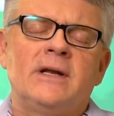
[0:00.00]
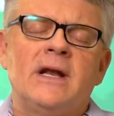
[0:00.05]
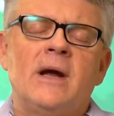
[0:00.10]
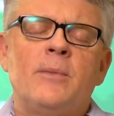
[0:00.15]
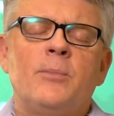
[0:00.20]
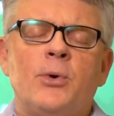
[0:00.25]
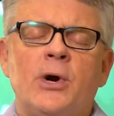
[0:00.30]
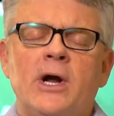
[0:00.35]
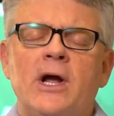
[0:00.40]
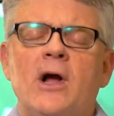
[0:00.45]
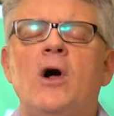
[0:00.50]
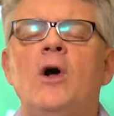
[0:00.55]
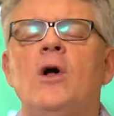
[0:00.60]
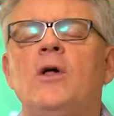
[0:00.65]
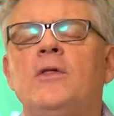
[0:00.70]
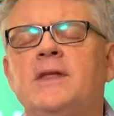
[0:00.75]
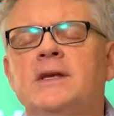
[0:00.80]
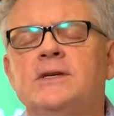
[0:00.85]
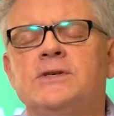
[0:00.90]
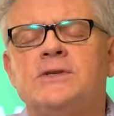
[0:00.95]
And I pray
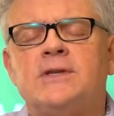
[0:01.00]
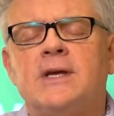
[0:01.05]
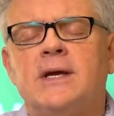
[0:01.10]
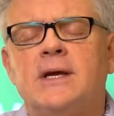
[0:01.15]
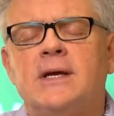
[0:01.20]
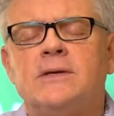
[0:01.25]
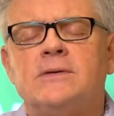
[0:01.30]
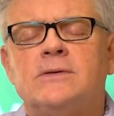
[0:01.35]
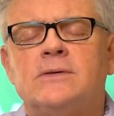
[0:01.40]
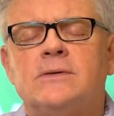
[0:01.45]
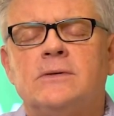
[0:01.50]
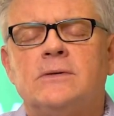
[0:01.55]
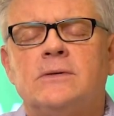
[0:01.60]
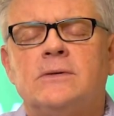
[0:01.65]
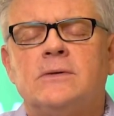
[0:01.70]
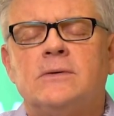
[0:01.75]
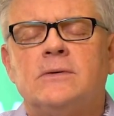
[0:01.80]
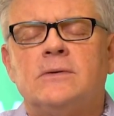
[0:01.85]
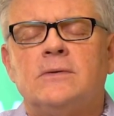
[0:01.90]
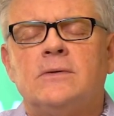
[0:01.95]
all these things
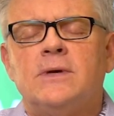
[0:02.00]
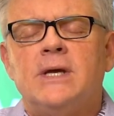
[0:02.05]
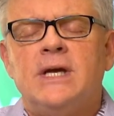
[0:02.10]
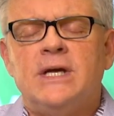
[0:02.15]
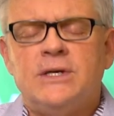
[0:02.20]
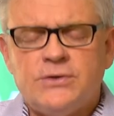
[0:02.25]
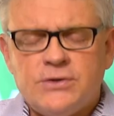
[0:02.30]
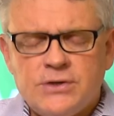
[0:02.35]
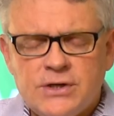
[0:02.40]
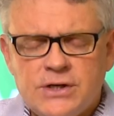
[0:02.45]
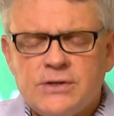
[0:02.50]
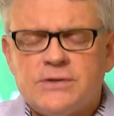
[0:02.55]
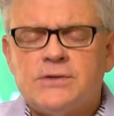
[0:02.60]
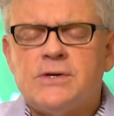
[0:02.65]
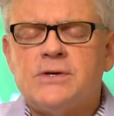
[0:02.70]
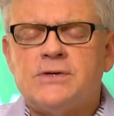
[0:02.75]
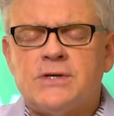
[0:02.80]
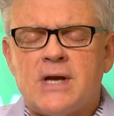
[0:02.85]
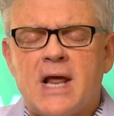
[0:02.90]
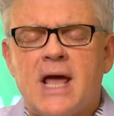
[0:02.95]
in
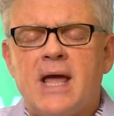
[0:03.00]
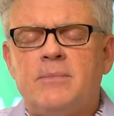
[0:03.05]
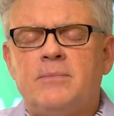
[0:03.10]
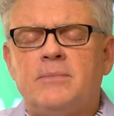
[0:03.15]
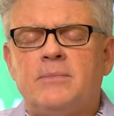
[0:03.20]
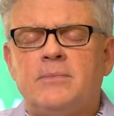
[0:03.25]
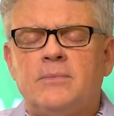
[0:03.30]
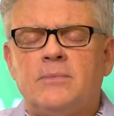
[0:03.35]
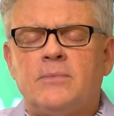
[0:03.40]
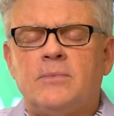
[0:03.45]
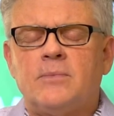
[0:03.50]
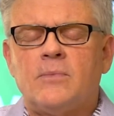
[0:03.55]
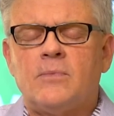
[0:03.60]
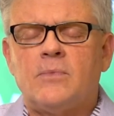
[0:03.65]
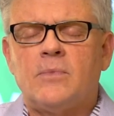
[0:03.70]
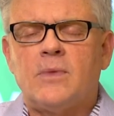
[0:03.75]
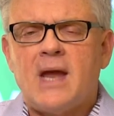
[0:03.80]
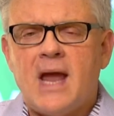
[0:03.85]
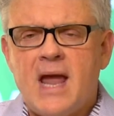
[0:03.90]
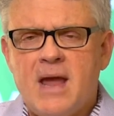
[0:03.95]
Jesus' name.
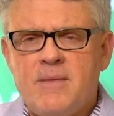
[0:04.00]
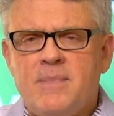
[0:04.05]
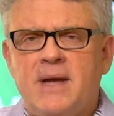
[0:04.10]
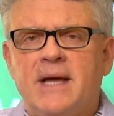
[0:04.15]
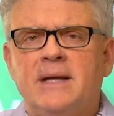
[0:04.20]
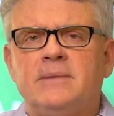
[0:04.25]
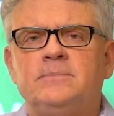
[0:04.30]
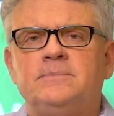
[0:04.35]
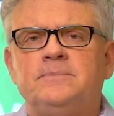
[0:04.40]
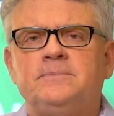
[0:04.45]
Amen.